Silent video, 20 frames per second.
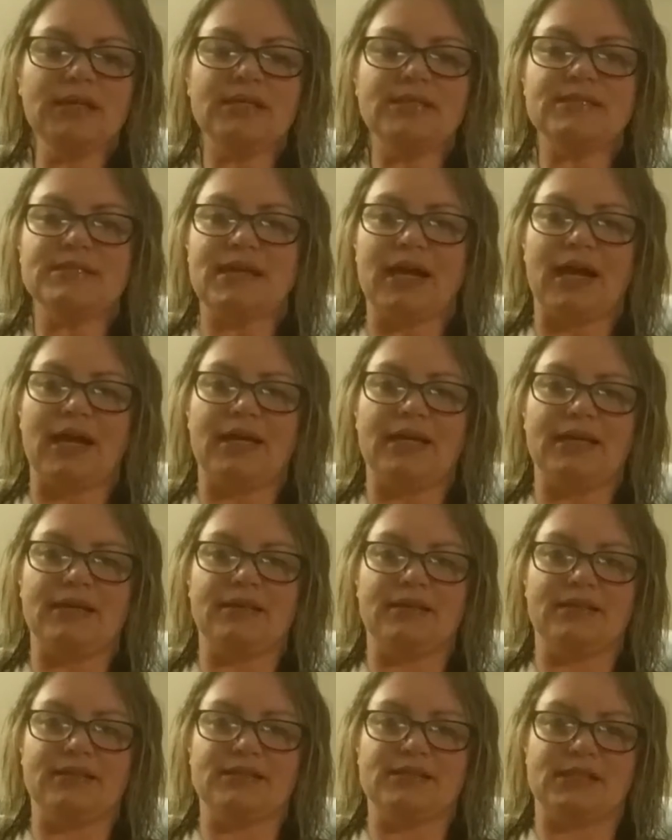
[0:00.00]
It's not
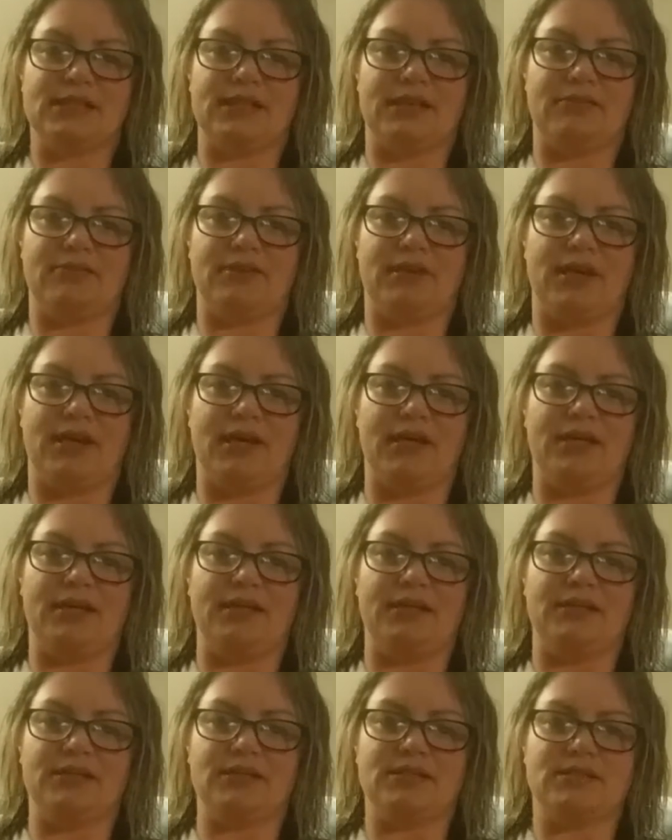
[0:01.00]
anything significant.
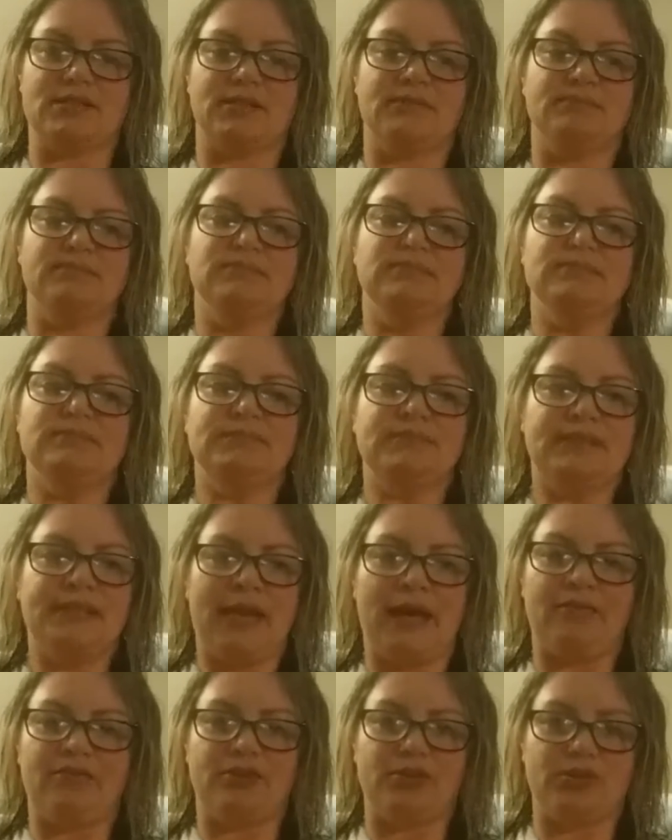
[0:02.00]
It's
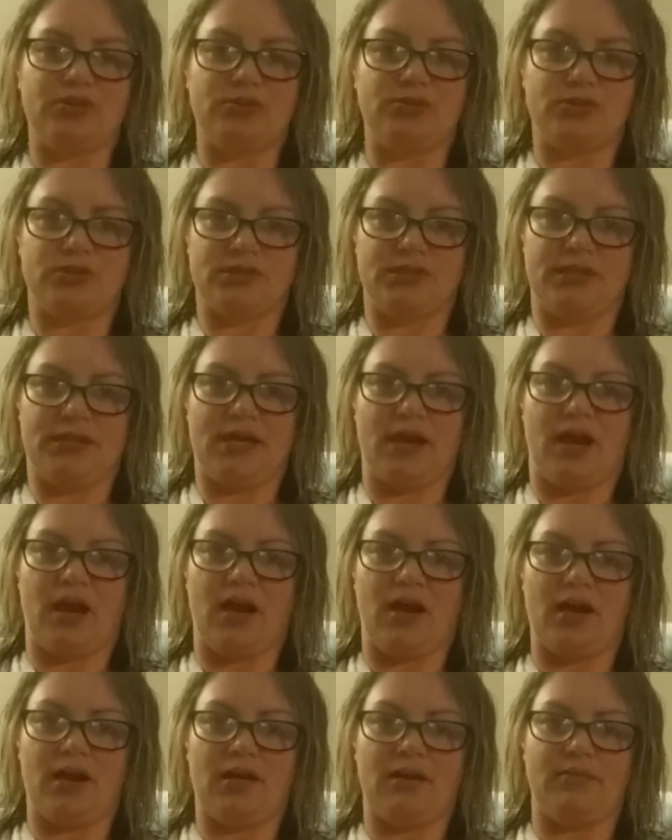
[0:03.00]
never usually
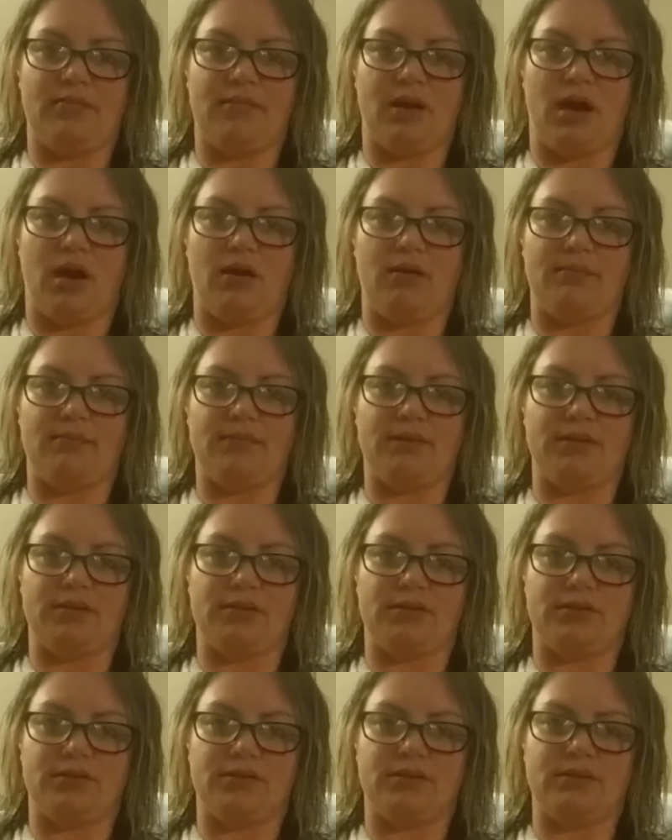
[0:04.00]
on the
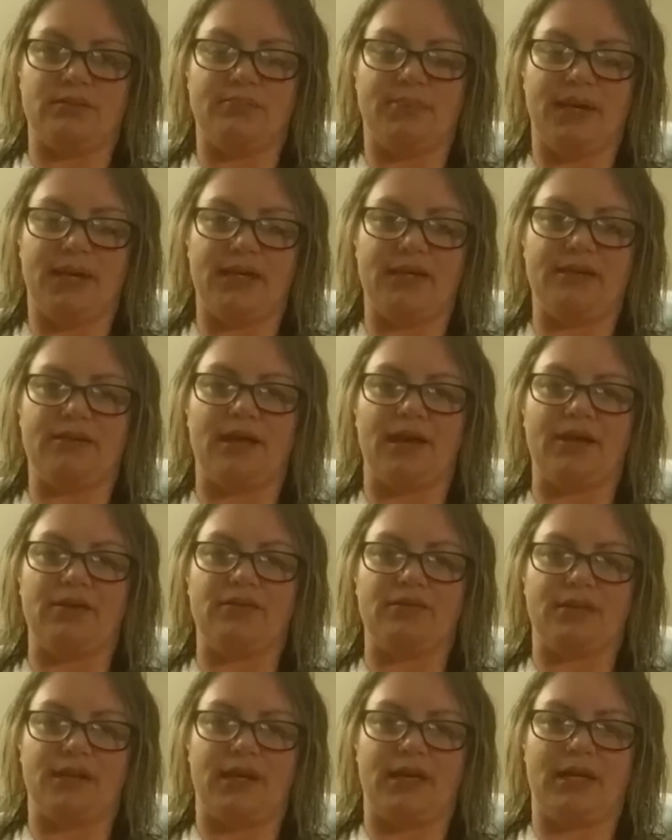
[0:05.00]
little panty
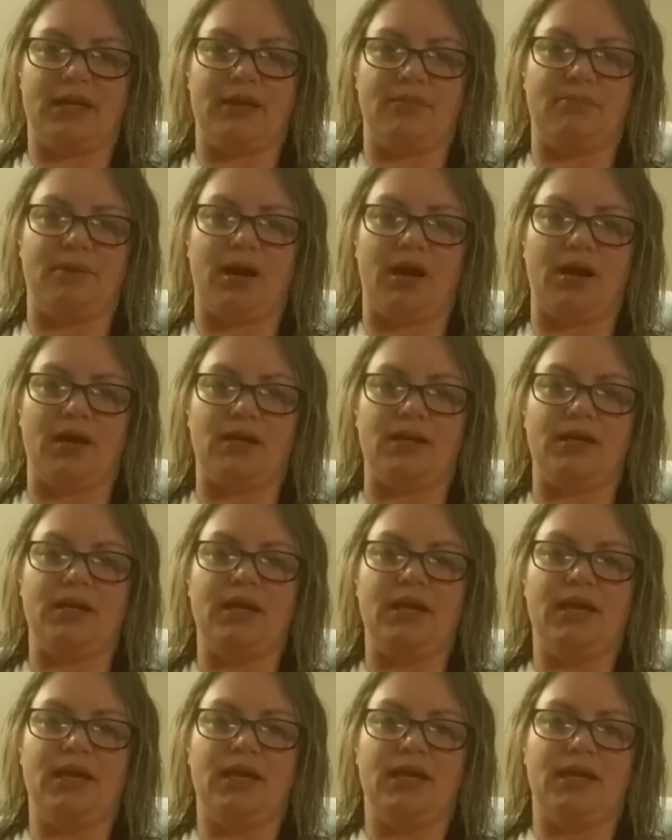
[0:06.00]
liner that I keep on.
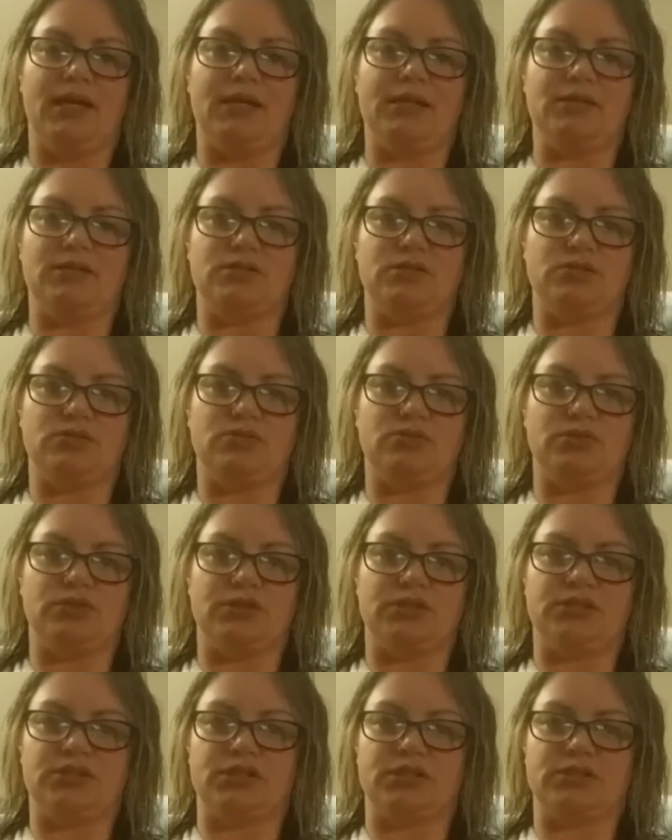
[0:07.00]
It's
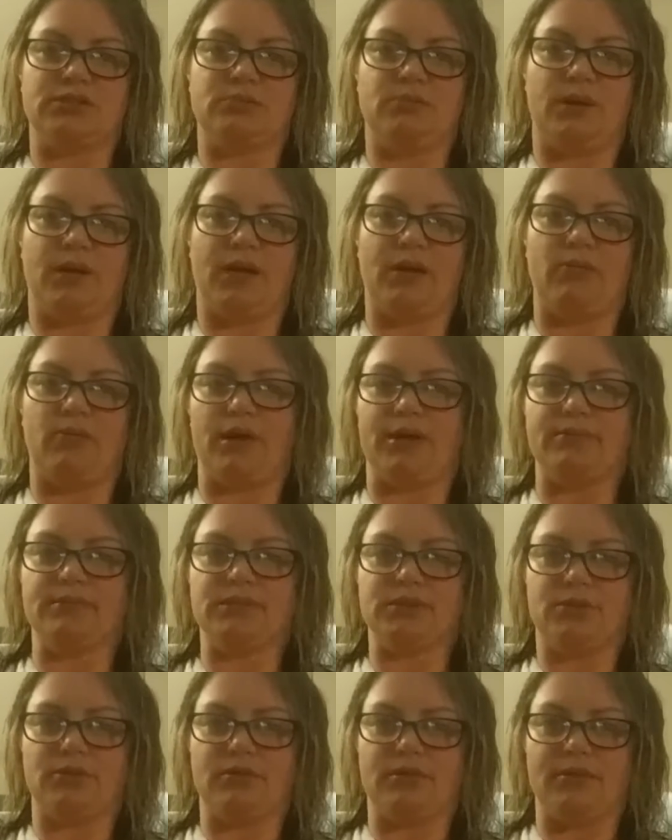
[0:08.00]
usually just when I wipe
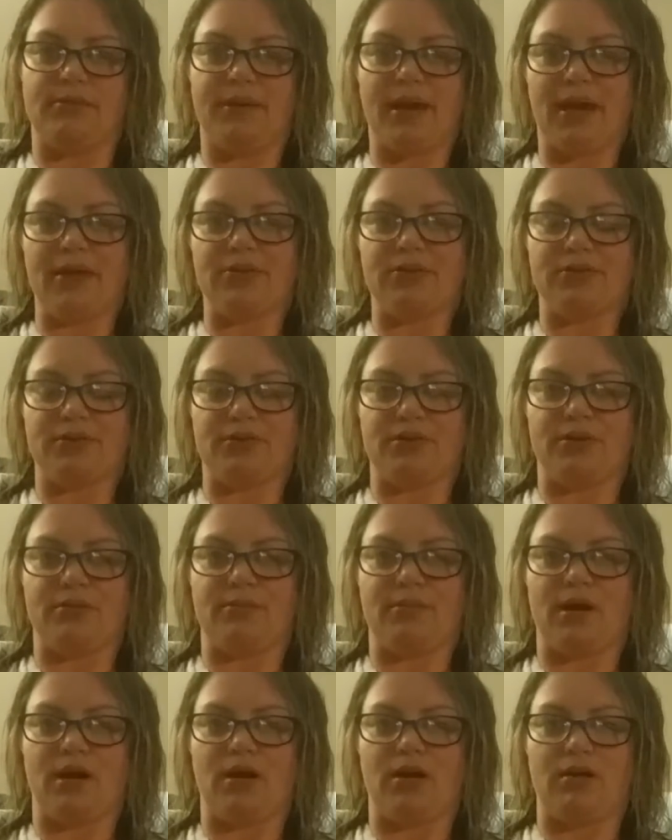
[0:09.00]
to go to the
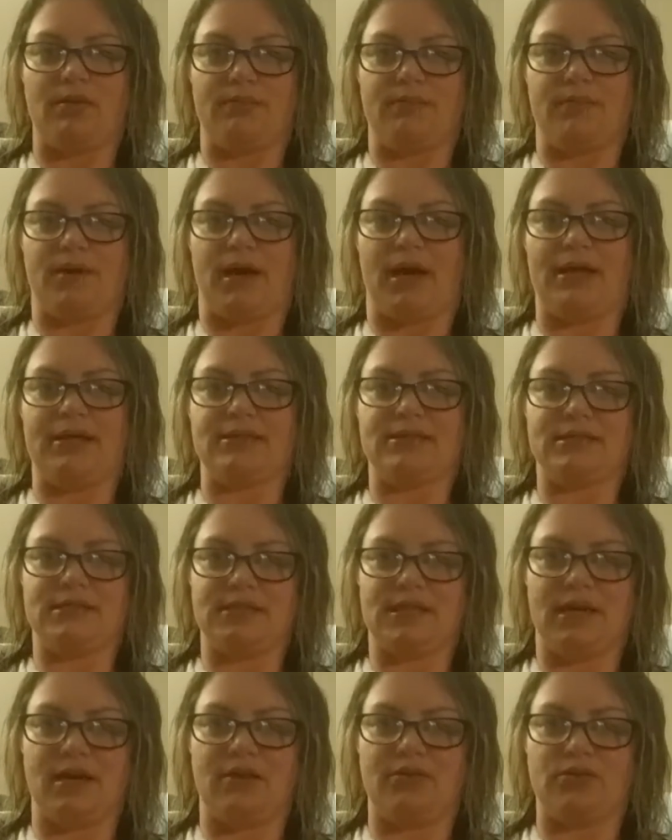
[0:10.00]
bathroom, I
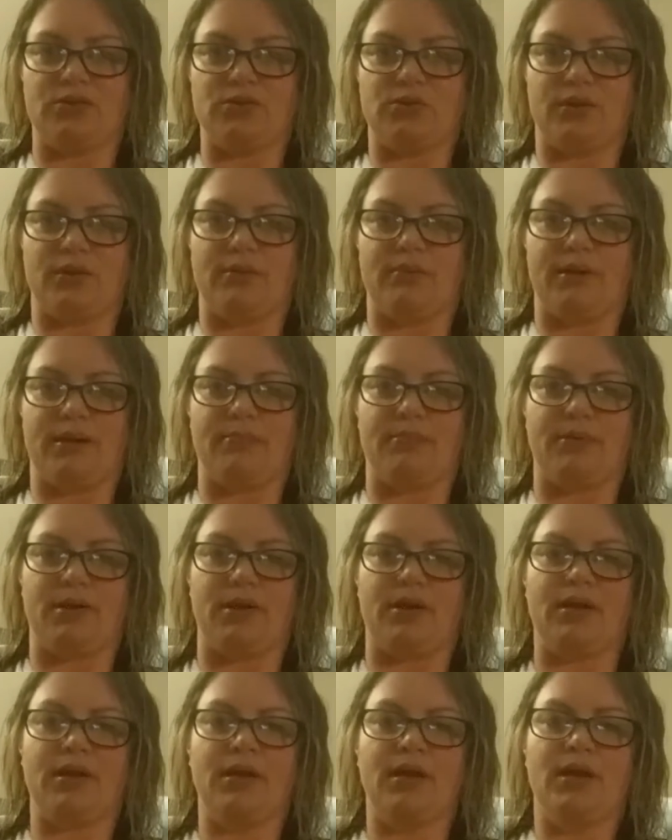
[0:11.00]
see it on the toilet
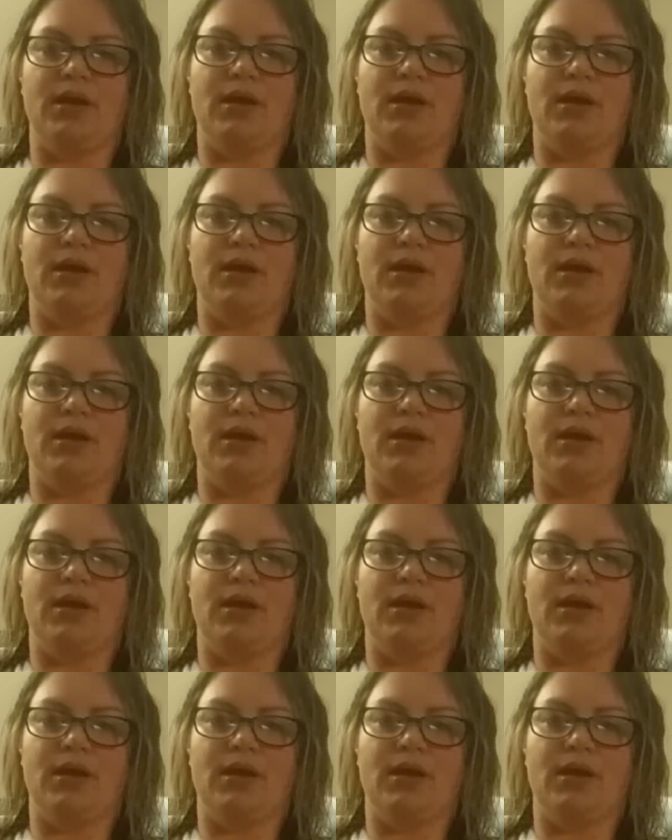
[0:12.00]
paper.